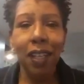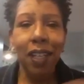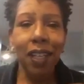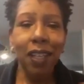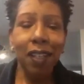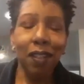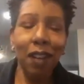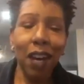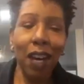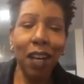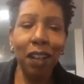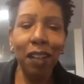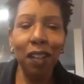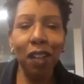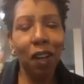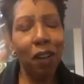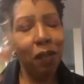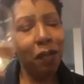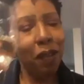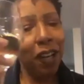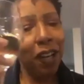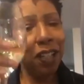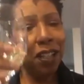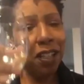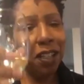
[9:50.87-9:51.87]
So I don't know
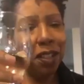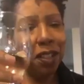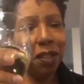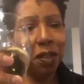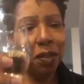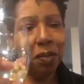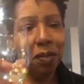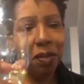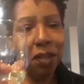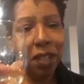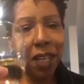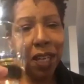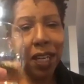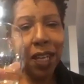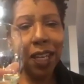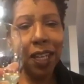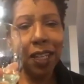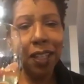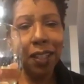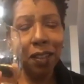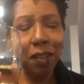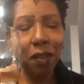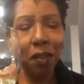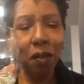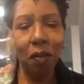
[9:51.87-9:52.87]
if I should do
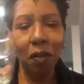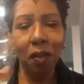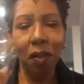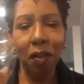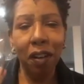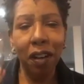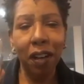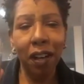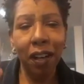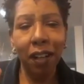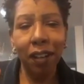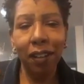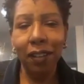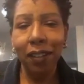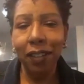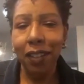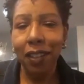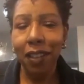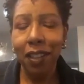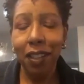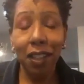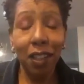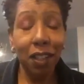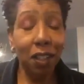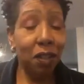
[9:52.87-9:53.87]
this or
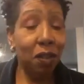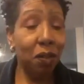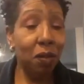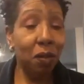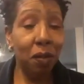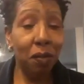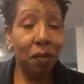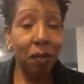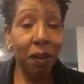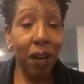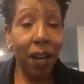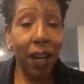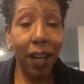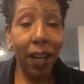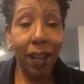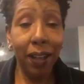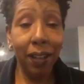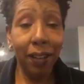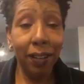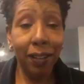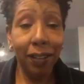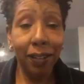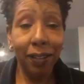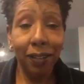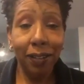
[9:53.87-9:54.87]
just do a red.